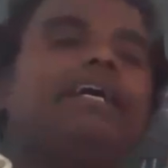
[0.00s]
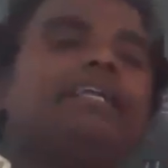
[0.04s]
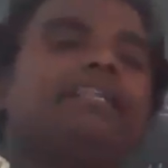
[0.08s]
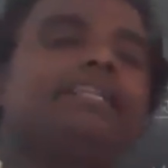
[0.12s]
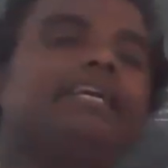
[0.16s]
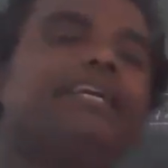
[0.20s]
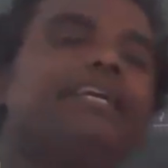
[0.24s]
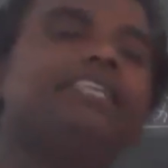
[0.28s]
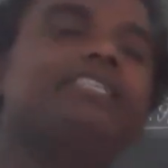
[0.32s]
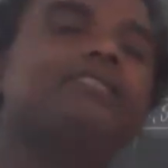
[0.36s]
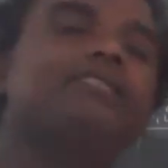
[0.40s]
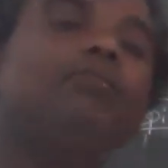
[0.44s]
is
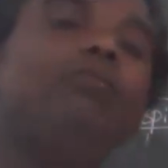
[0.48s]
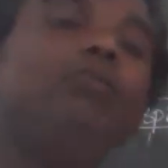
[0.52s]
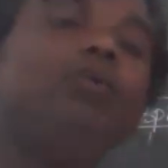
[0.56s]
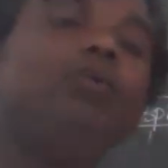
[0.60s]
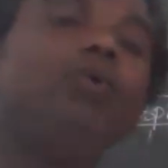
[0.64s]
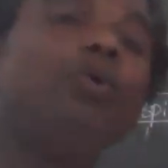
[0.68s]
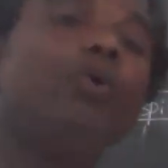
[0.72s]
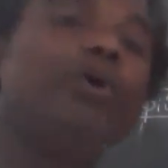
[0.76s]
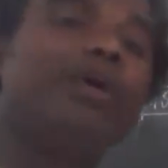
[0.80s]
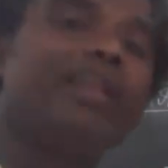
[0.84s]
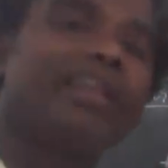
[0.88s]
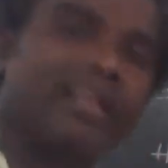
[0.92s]
blue
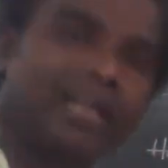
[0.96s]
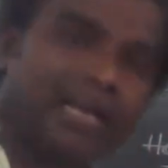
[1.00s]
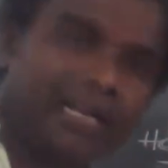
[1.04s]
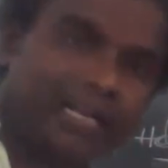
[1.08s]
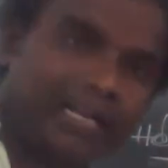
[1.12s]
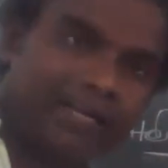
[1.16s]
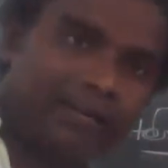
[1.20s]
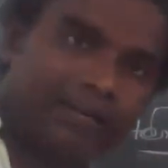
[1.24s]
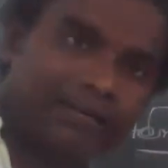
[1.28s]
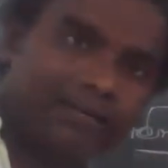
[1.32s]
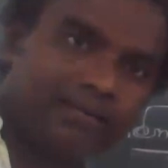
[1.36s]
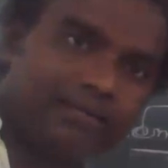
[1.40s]
in color.
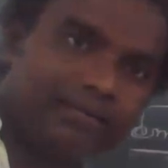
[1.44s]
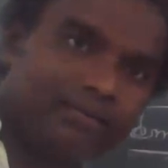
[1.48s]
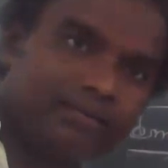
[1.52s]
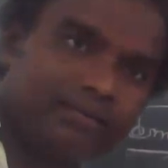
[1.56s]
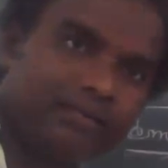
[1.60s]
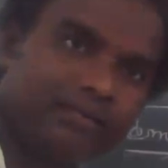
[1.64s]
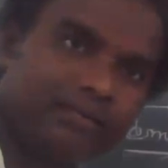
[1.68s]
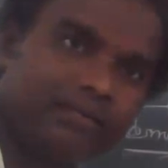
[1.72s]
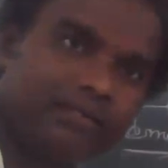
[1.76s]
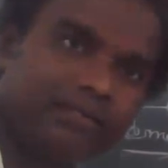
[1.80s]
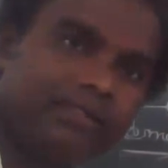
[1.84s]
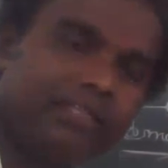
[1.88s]

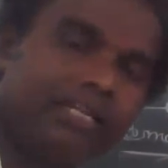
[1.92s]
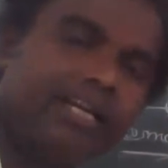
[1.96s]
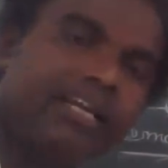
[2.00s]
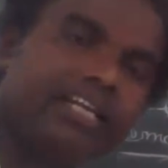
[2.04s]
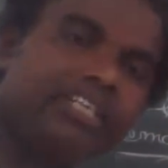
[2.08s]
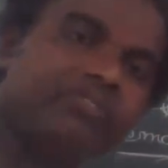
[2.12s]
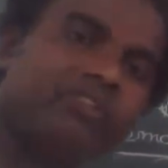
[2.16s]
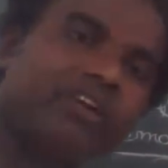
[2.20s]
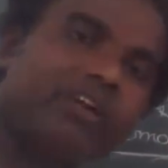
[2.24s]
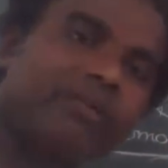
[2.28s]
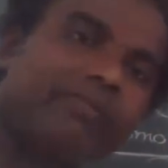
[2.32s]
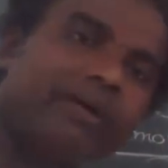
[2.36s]
That is what
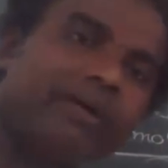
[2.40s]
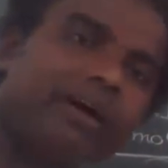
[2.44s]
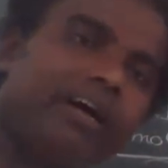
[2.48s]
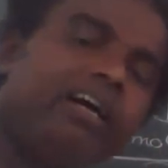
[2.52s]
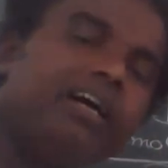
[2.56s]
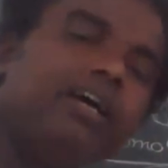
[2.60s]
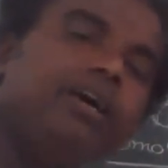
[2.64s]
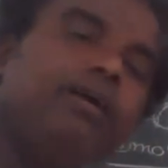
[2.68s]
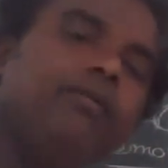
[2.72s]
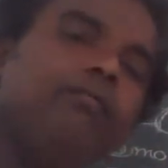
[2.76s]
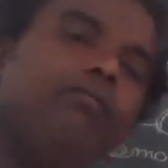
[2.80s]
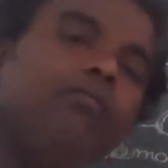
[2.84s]

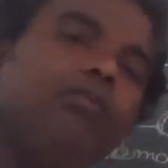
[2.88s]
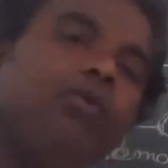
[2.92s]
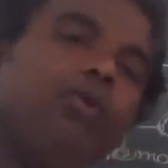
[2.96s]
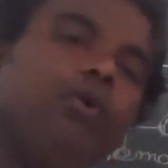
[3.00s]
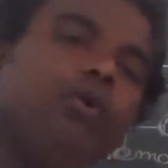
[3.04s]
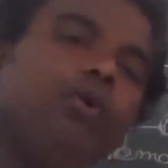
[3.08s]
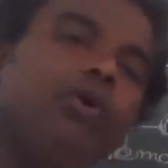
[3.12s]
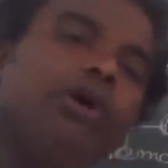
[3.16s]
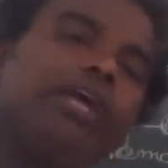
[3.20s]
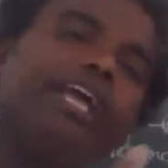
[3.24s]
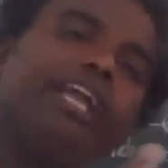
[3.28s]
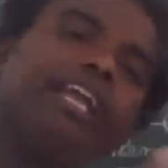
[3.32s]
ma? Blue
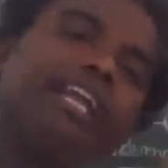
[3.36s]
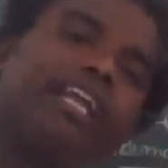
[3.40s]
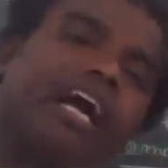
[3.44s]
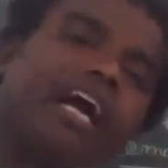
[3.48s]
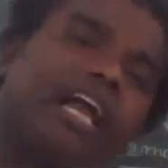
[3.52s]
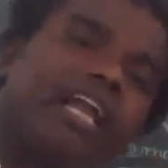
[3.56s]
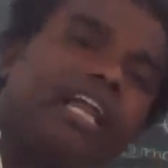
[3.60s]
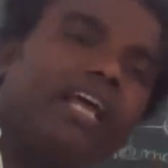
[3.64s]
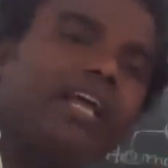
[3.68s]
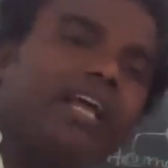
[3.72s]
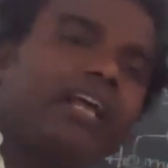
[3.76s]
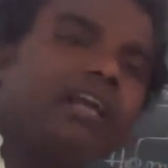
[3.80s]
in
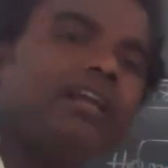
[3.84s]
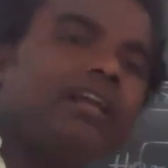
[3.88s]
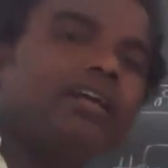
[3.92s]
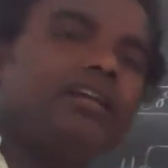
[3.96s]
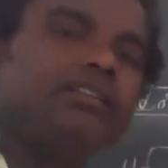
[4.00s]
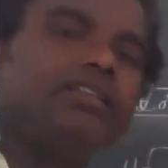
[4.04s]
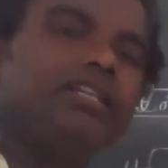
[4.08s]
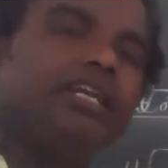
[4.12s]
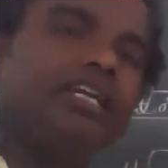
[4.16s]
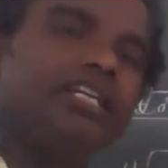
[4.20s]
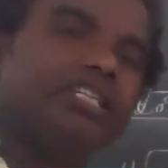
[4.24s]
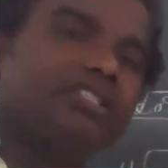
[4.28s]
color. That
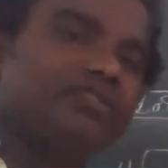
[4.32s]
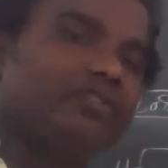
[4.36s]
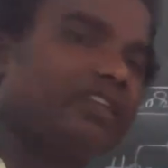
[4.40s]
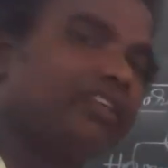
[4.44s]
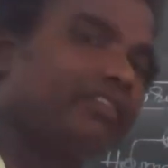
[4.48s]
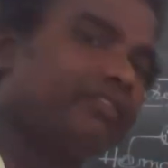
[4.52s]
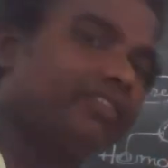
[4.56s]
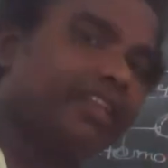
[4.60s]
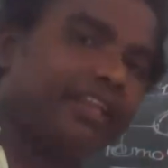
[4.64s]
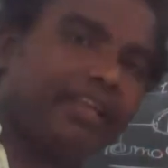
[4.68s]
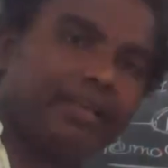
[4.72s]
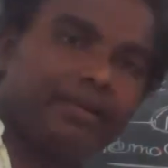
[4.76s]
is very
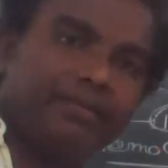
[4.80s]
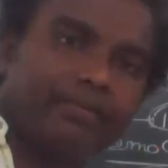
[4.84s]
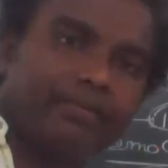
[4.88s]
important.